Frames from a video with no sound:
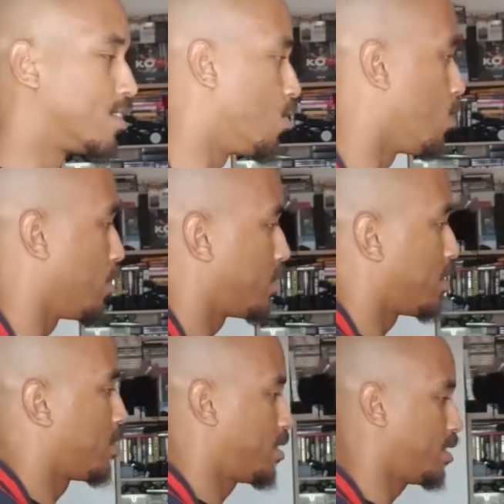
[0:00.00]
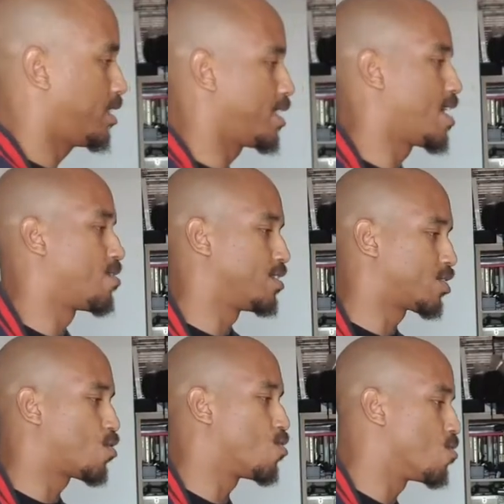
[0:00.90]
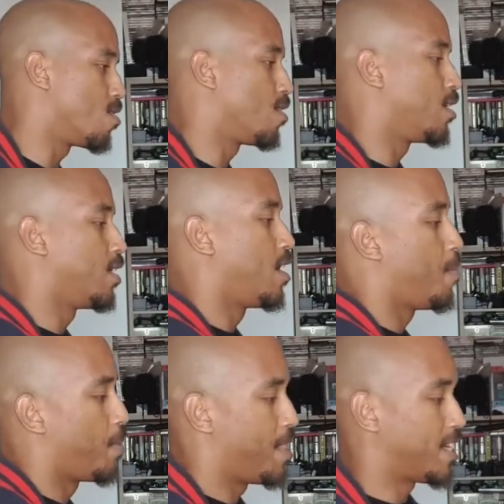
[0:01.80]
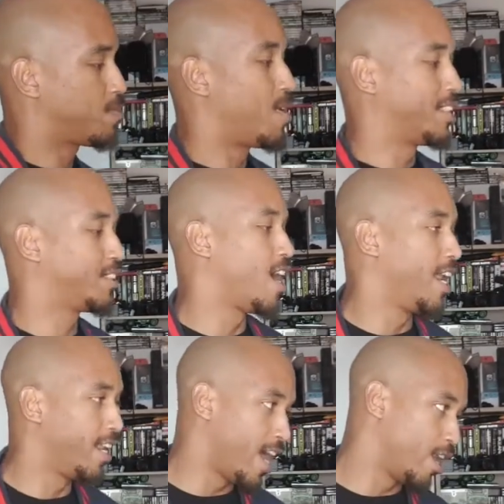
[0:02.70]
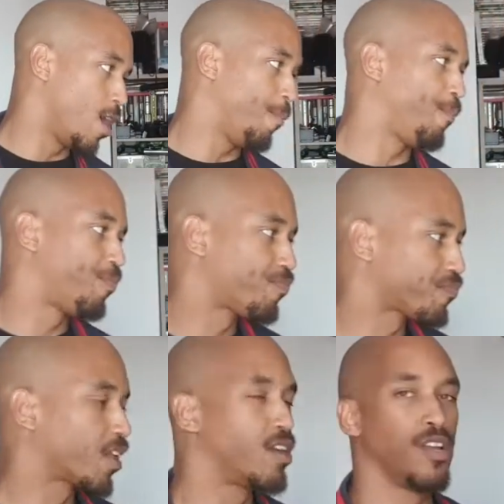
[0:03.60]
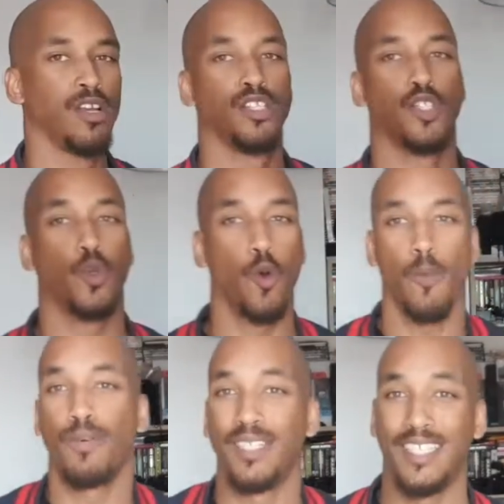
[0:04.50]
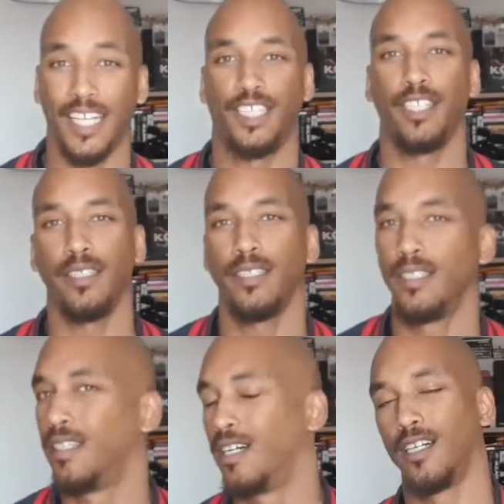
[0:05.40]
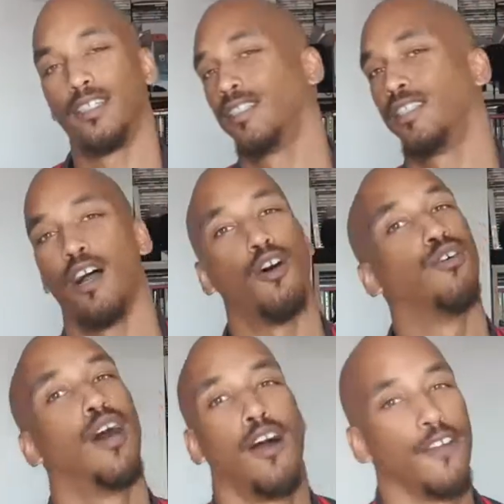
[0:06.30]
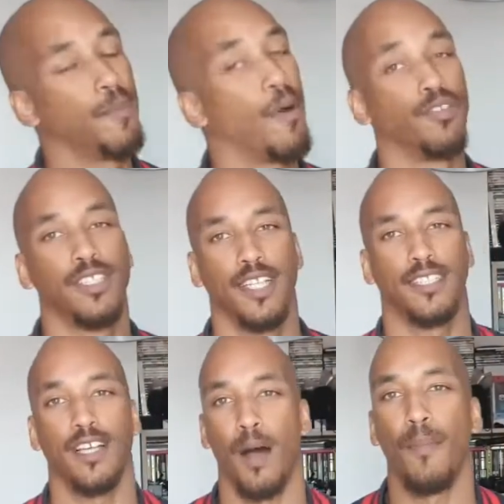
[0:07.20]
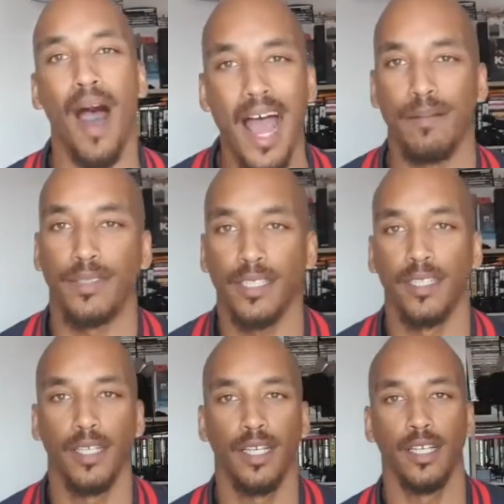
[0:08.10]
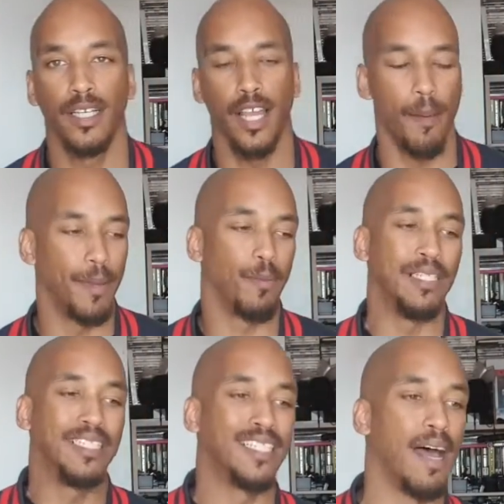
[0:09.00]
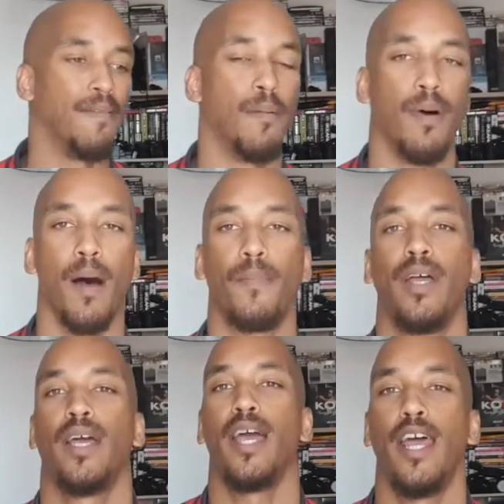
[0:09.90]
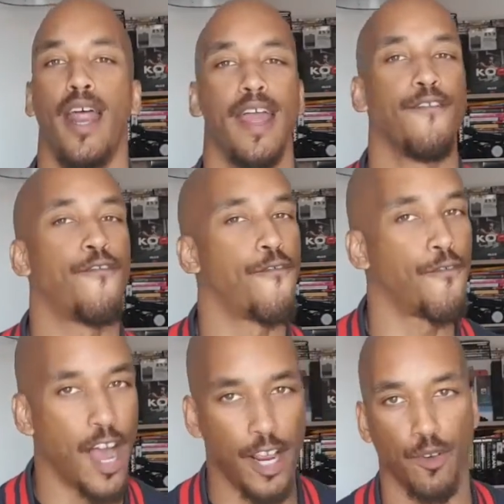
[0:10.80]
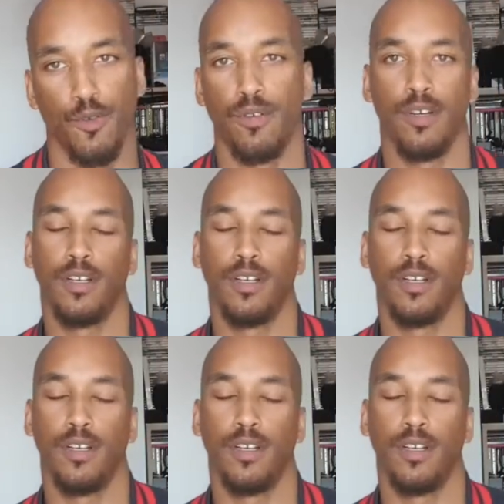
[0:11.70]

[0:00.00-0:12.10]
So just sit down. It's cool. But that's my starting lineup. Score prediction. Yo, I already posted this. I'm hyped. You get me? We slapped them up in a final.